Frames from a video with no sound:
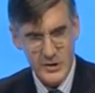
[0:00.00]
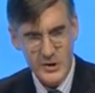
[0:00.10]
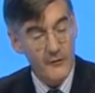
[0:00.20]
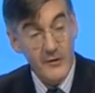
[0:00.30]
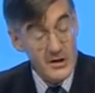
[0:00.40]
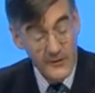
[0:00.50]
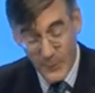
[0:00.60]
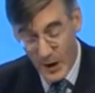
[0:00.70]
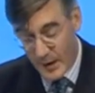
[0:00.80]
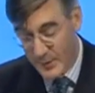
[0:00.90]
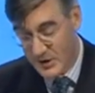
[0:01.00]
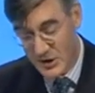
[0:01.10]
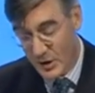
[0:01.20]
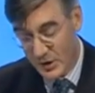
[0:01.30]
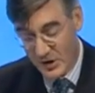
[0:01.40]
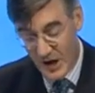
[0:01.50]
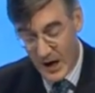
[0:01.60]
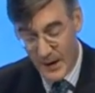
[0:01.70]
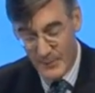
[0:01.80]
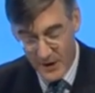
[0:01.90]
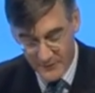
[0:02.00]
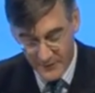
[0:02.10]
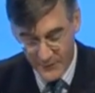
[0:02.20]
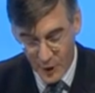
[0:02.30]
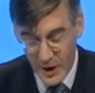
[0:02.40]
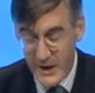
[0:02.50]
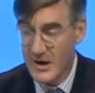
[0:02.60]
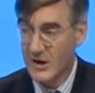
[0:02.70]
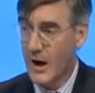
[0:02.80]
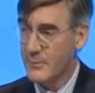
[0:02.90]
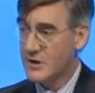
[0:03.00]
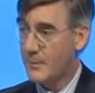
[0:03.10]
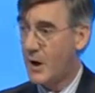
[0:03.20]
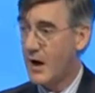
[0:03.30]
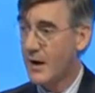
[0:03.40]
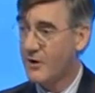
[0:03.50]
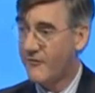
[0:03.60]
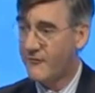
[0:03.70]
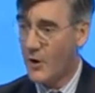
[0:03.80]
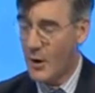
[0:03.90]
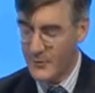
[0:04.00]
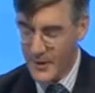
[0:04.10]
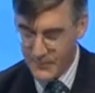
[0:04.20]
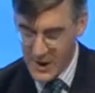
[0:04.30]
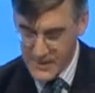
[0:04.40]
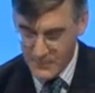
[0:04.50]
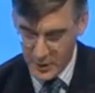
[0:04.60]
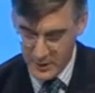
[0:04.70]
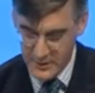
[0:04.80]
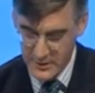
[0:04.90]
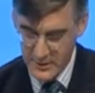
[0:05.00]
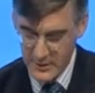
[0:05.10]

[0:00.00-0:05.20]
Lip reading: And the sovereignty of Parliament does not come out of a void. It comes to Parliament from the people.